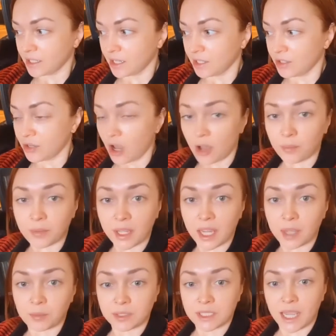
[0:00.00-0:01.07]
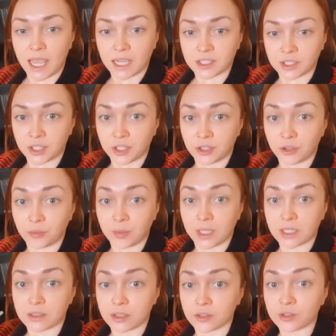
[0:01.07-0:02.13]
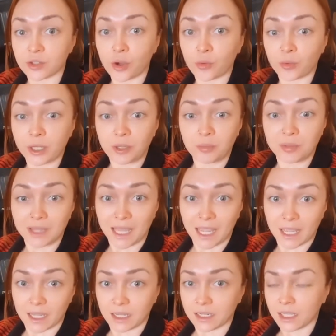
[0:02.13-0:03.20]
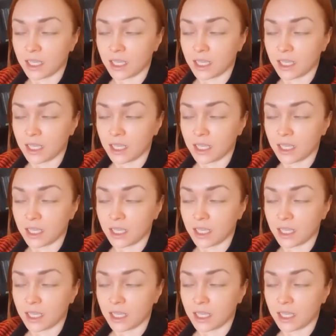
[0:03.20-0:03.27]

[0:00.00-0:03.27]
not being able to execute because there's no real plan